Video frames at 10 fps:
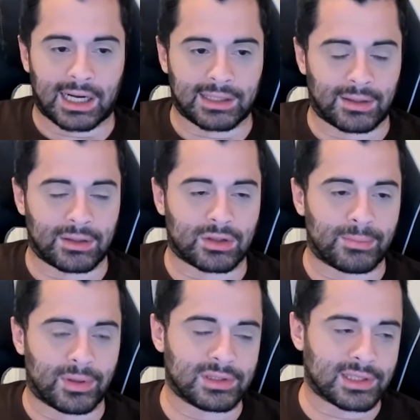And there's
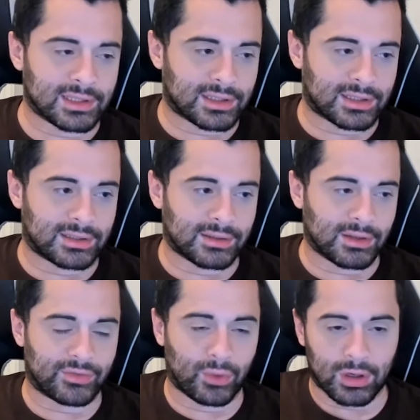components,
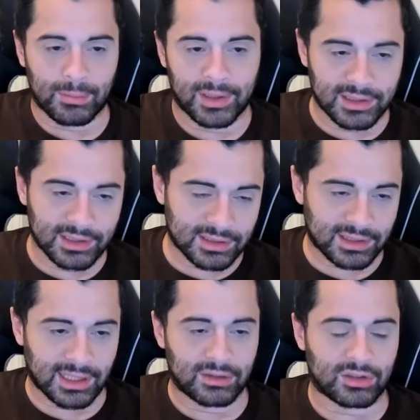there's four
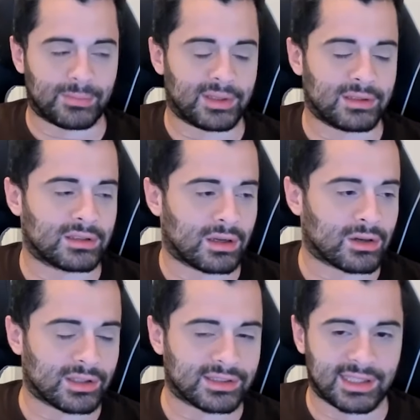components, and those components
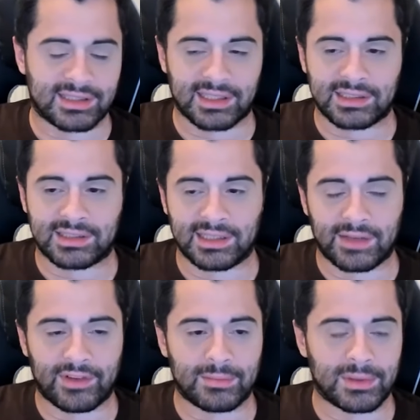are consensus,
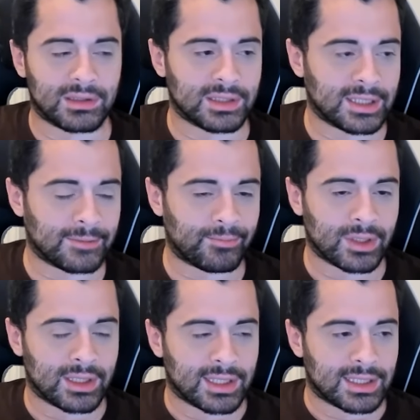data availability,
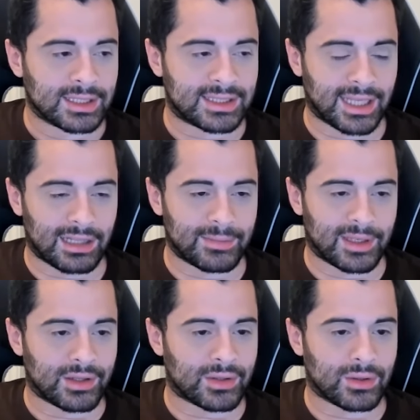
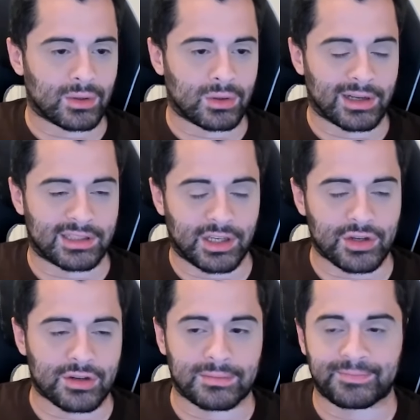settlement, or
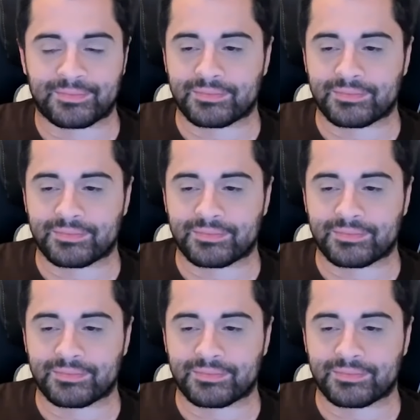execution.